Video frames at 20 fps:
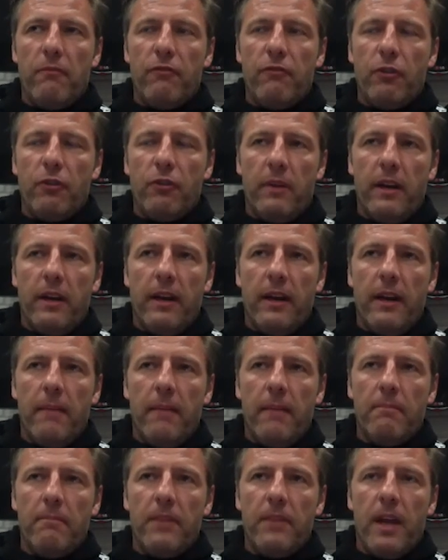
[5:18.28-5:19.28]
from a
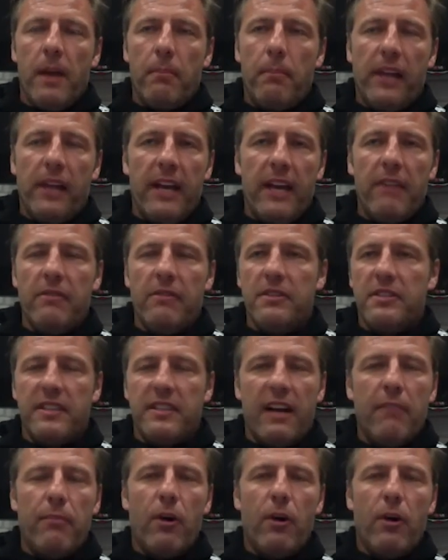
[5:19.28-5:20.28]
player and
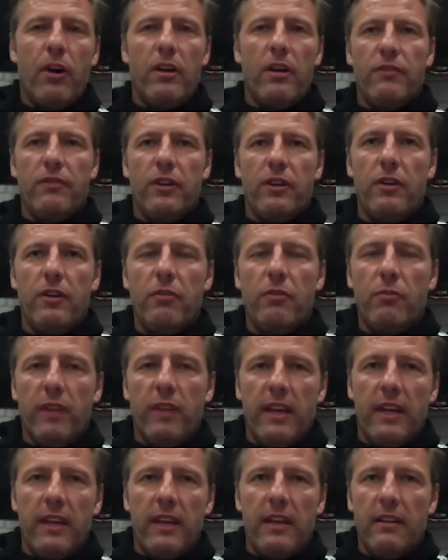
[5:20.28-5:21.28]
staff point of view,
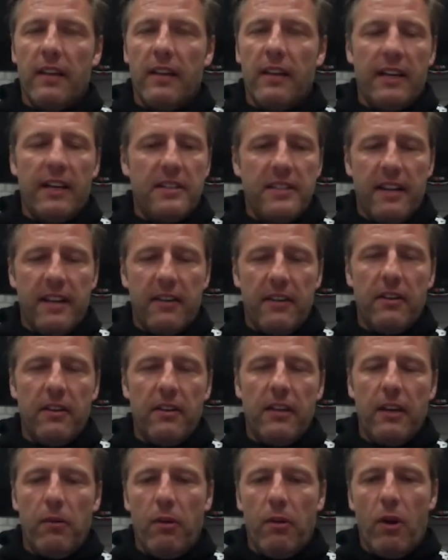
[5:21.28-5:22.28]
we, like I said
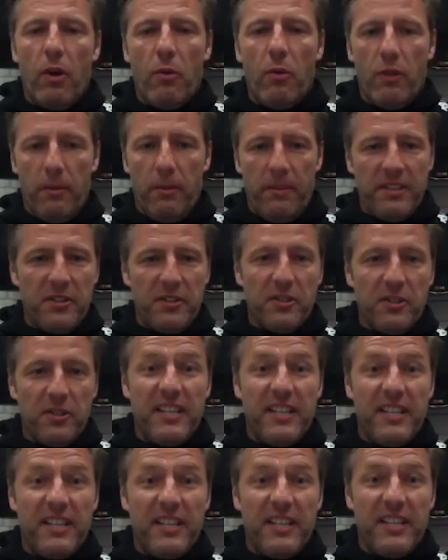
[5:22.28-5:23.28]
earlier, we all want to be
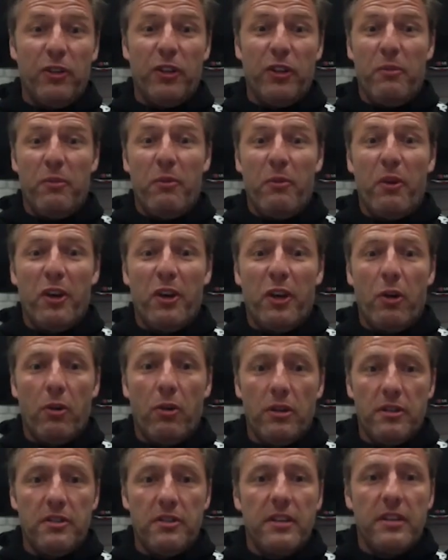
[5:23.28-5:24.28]
successful and we want to go
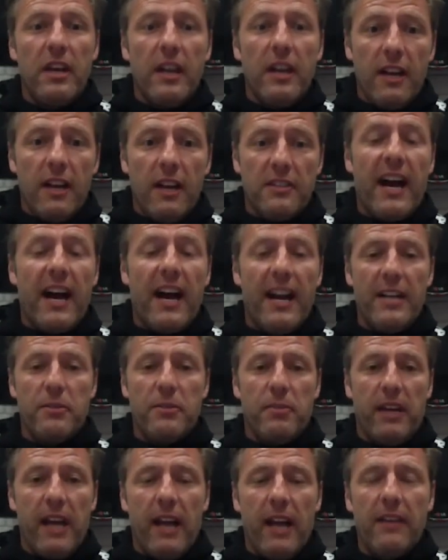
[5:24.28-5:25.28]
as high as
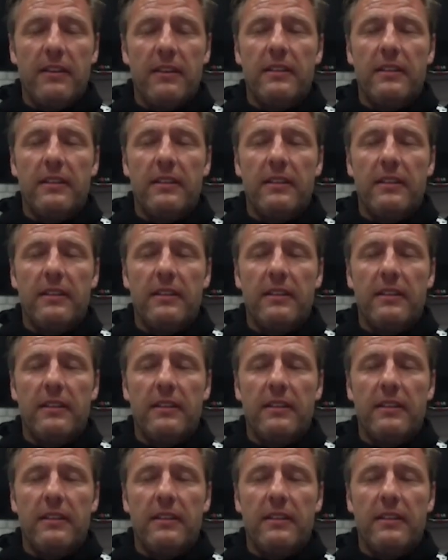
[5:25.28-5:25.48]
we can.